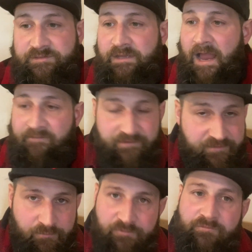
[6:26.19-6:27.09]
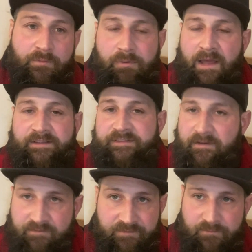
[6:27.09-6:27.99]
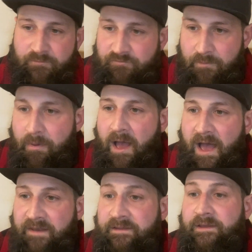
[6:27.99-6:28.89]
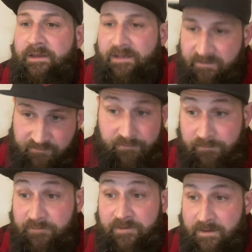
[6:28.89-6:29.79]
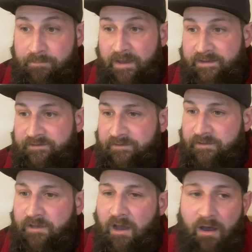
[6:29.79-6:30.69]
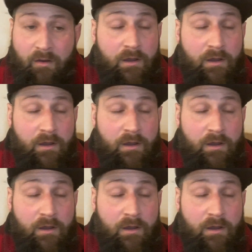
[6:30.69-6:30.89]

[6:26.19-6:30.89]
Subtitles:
Everything was replaced, everything was repaired, everything was fitted back into the car.